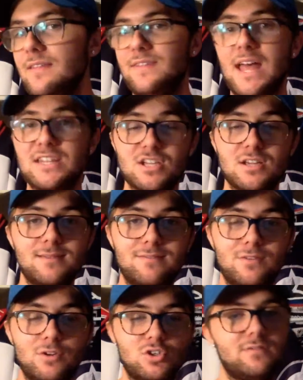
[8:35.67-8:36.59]
That's gonna be
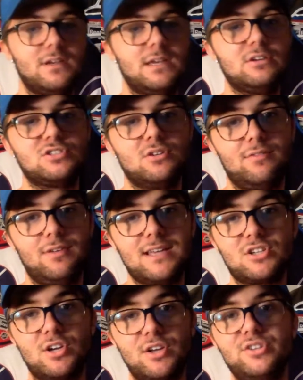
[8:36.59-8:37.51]
future videos, so if you
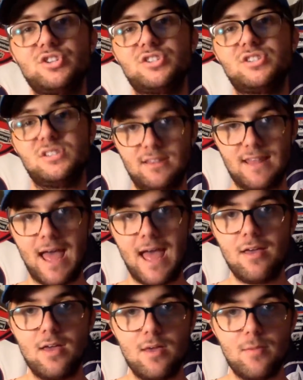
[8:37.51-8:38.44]
guys are interested in
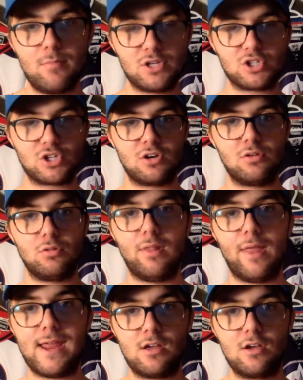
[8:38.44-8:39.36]
that, make sure to
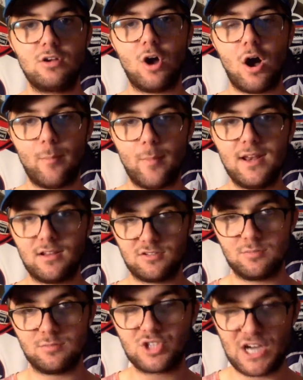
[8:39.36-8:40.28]
like, comment, and
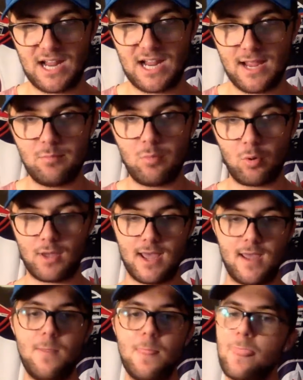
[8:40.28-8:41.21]
subscribe,
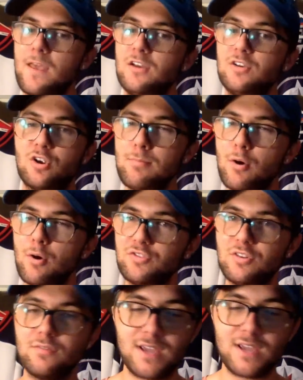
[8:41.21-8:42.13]
okay? Turn post
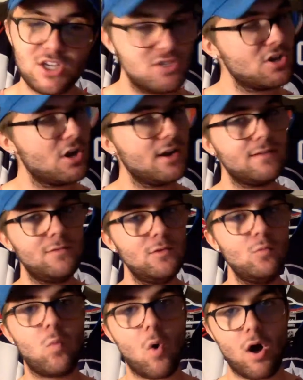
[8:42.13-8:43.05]
notifications on if
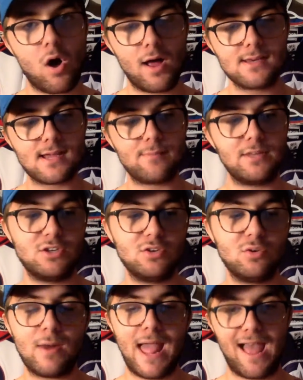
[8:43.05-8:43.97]
you want. I mean, you
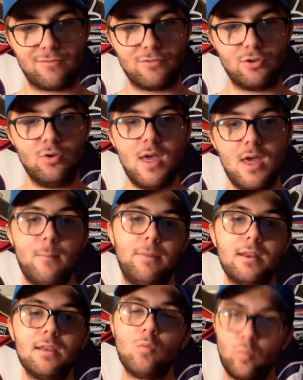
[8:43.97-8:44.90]
don't have to,
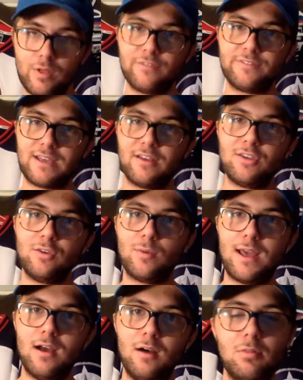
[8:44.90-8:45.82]
but it will tell you when
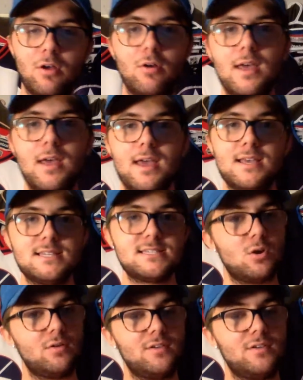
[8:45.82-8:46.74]
I upload.
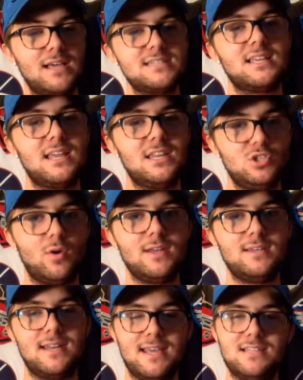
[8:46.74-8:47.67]
So if you guys
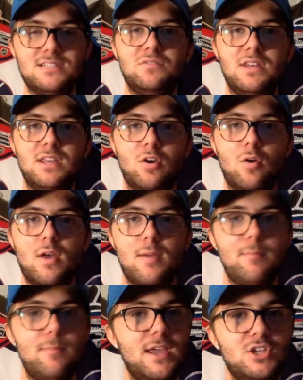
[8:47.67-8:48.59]
enjoyed today's video,
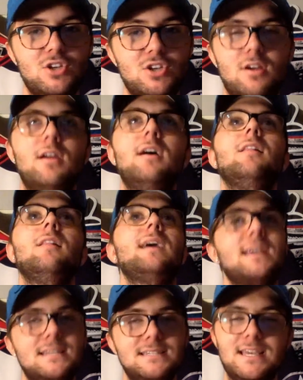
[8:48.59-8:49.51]
make sure,
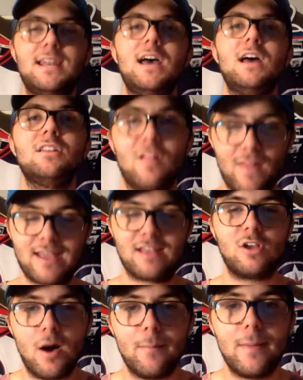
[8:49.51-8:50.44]
like I said, to like,
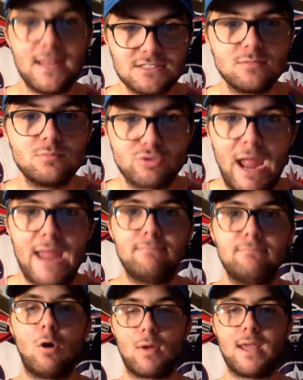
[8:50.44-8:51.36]
comment, and subscribe.
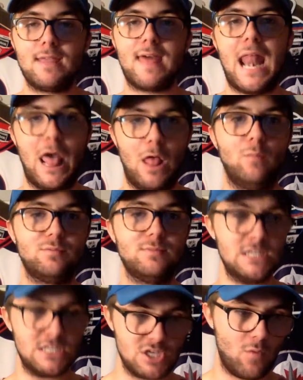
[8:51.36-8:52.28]
Okay, that helps
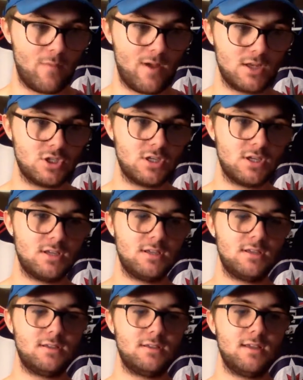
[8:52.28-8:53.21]
me so much.
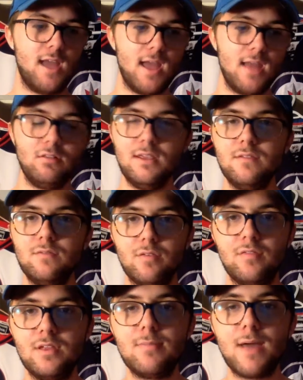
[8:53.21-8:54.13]
And leave
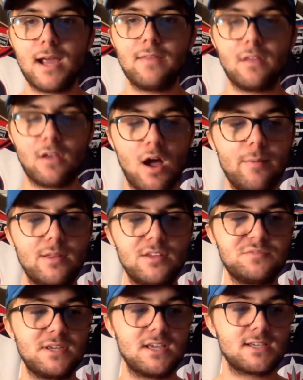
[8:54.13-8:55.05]
feedback in the
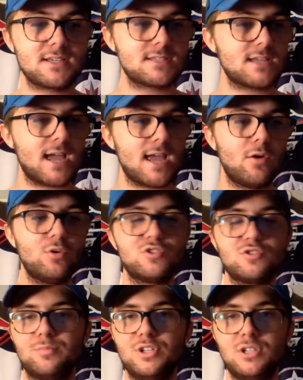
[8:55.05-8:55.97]
comments, because I always
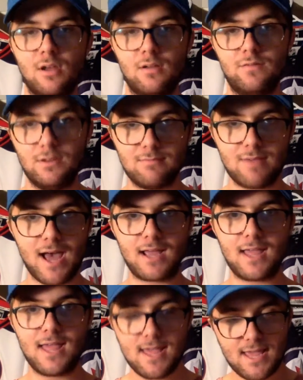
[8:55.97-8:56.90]
appreciate feedback,